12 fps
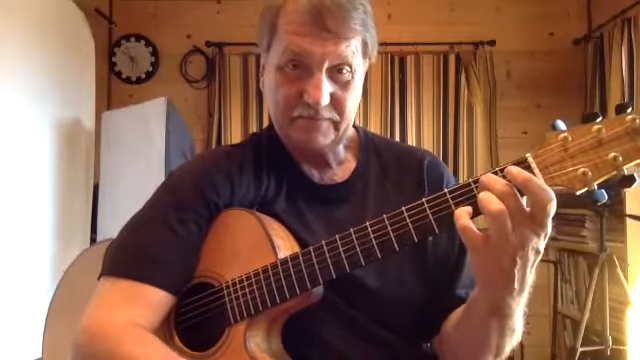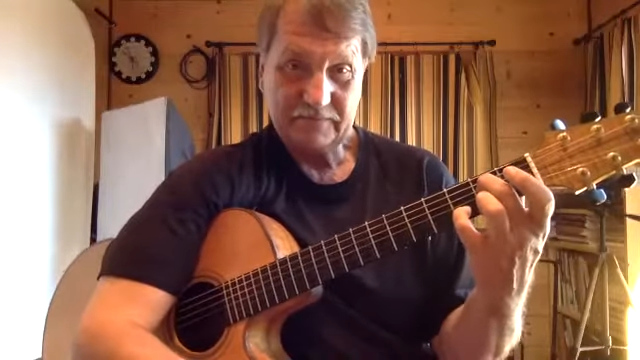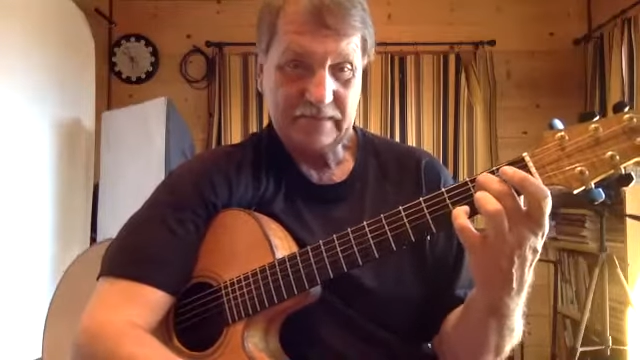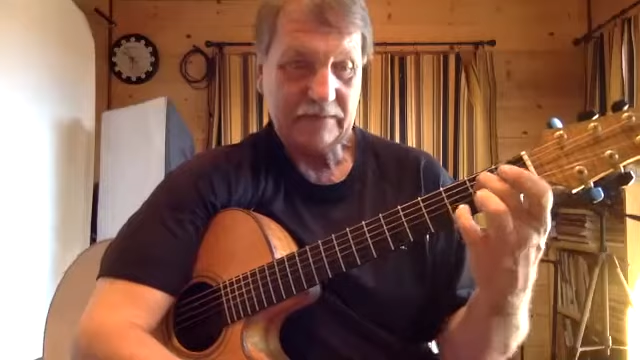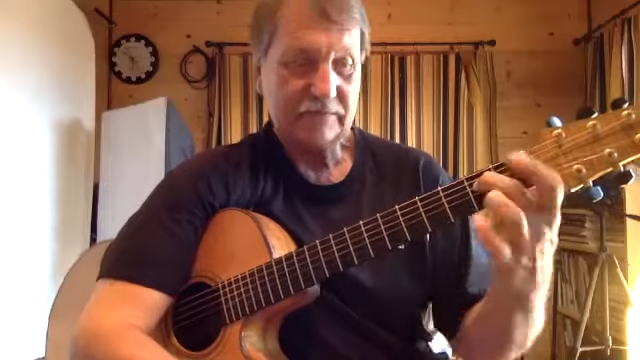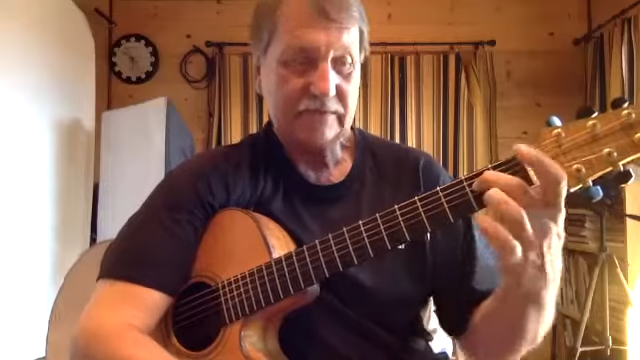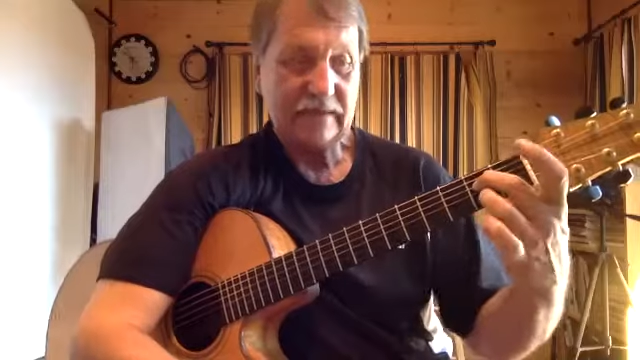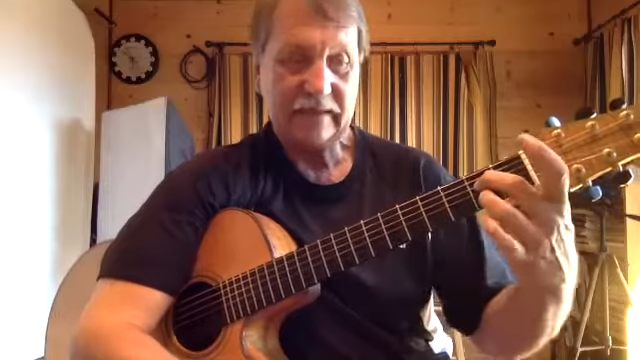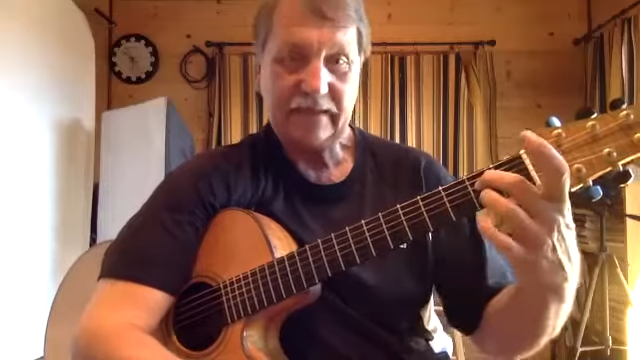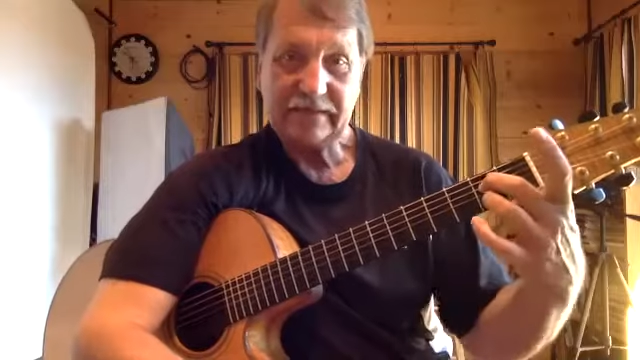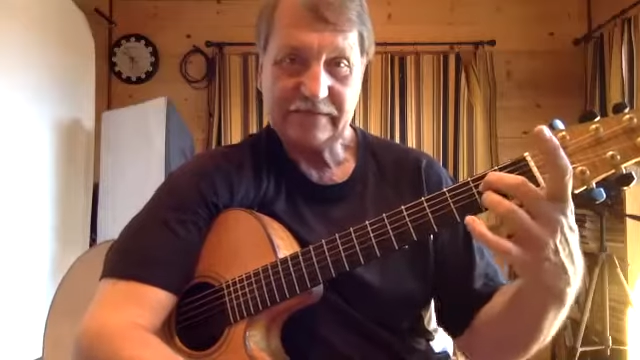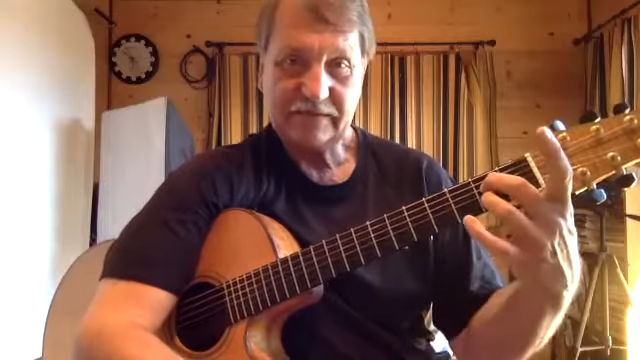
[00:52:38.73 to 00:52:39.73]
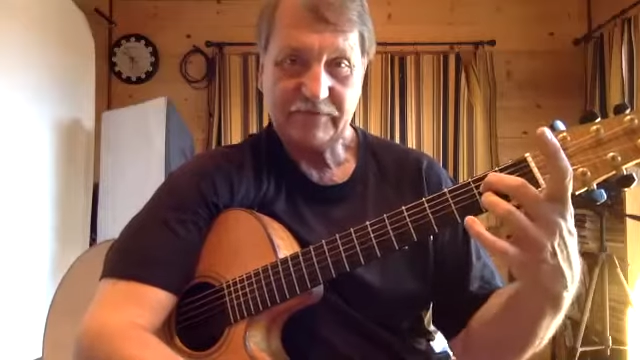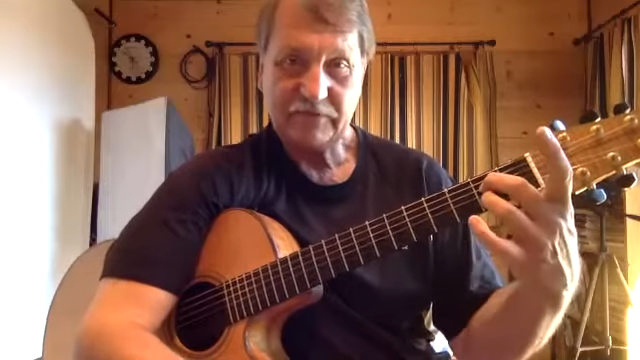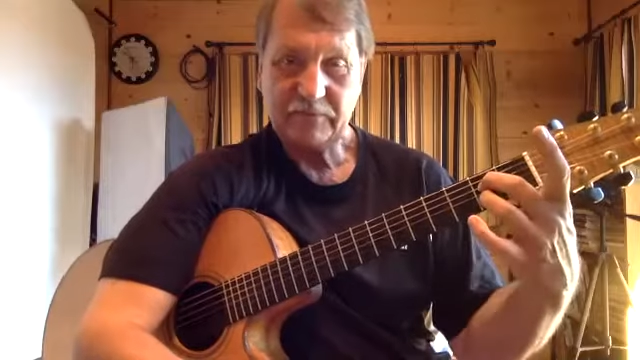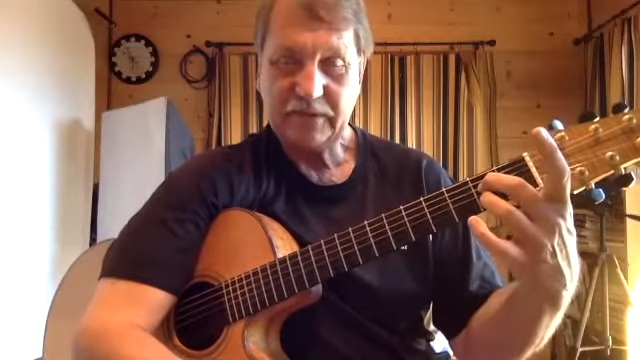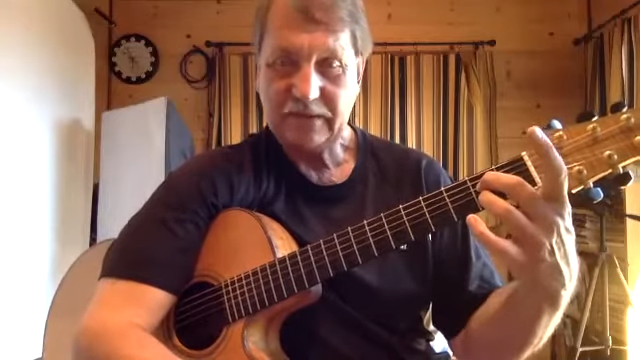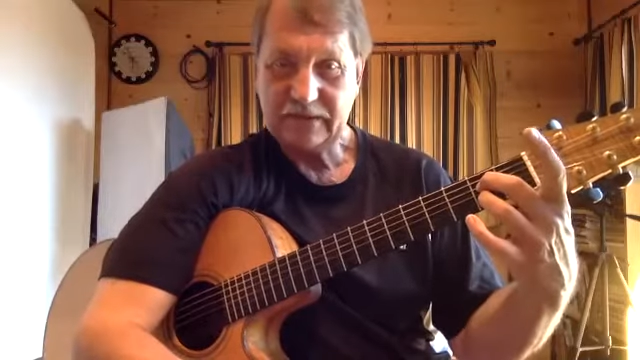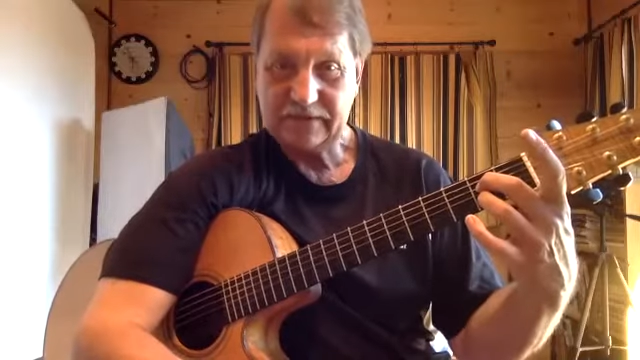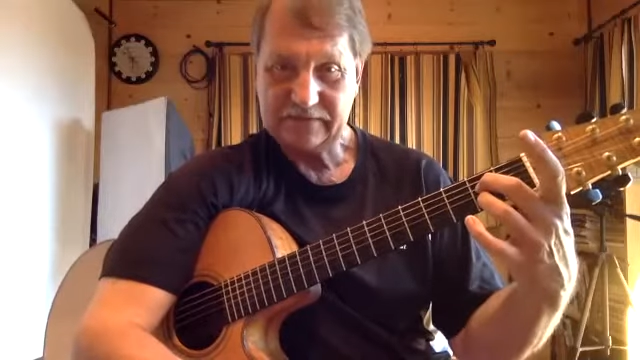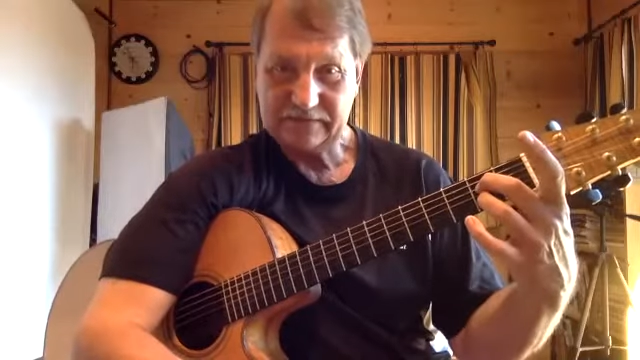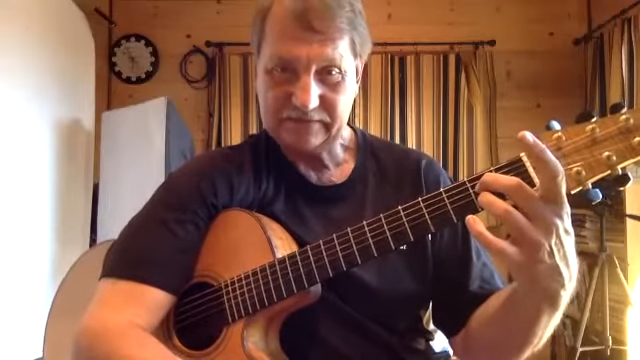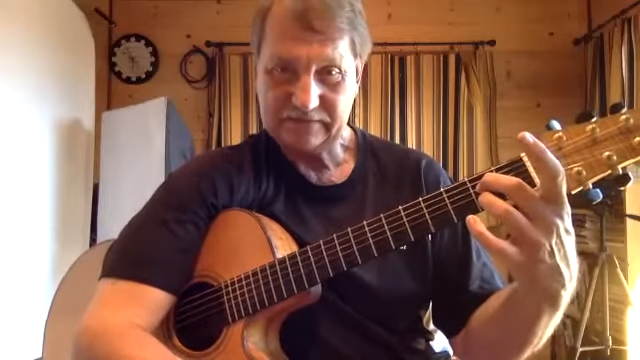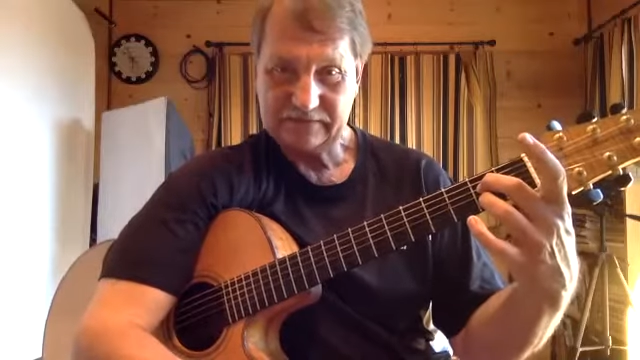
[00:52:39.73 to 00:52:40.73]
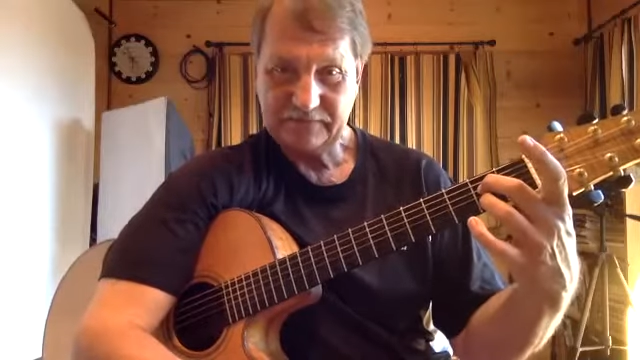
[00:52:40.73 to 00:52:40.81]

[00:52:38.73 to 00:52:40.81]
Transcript: That it's like A7 would be this,